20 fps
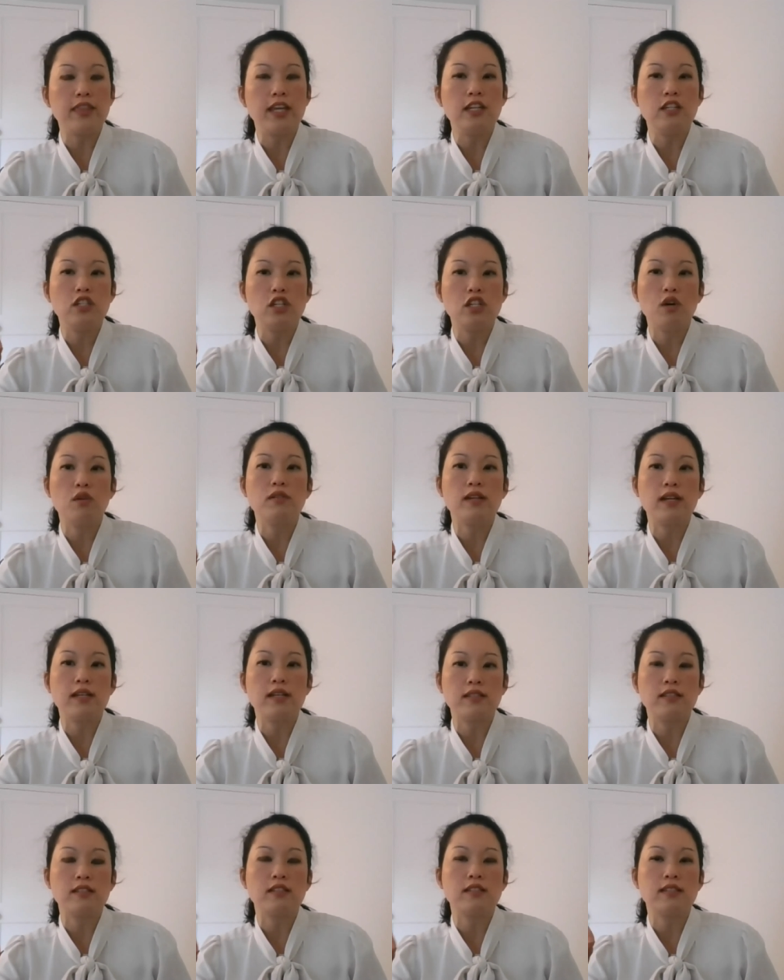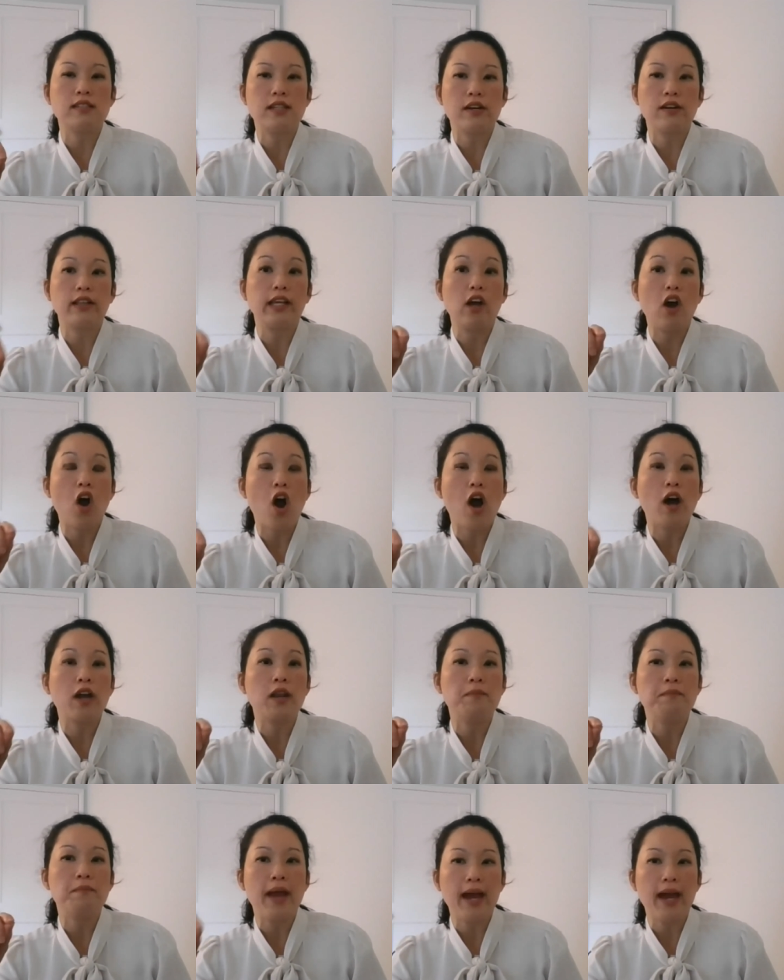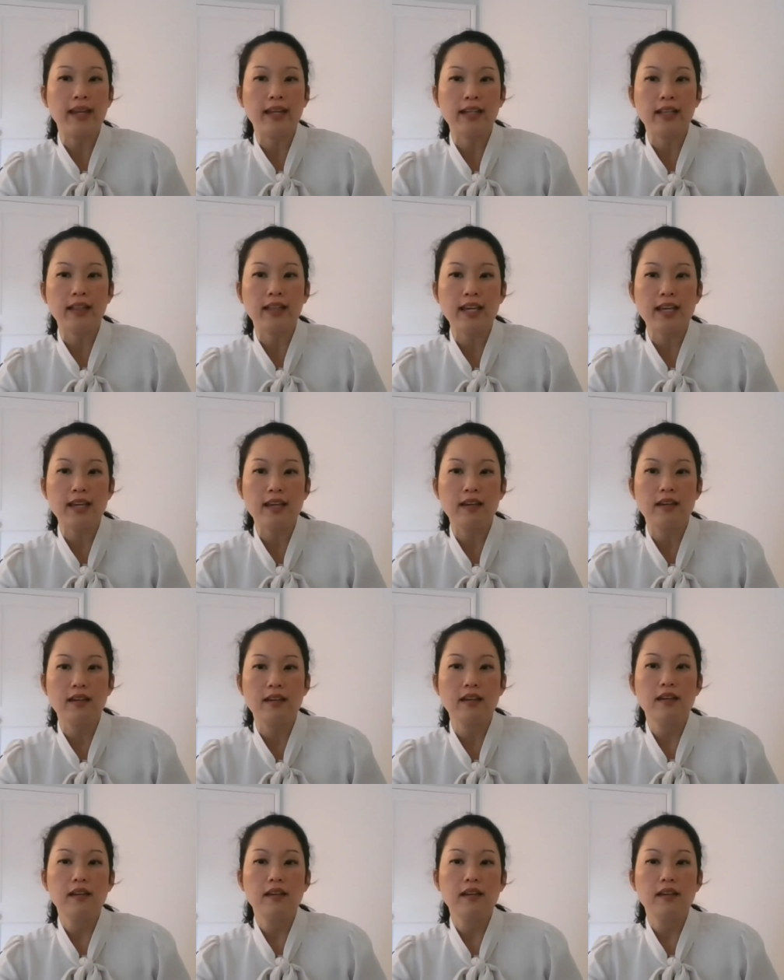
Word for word: they don't necessarily automatically,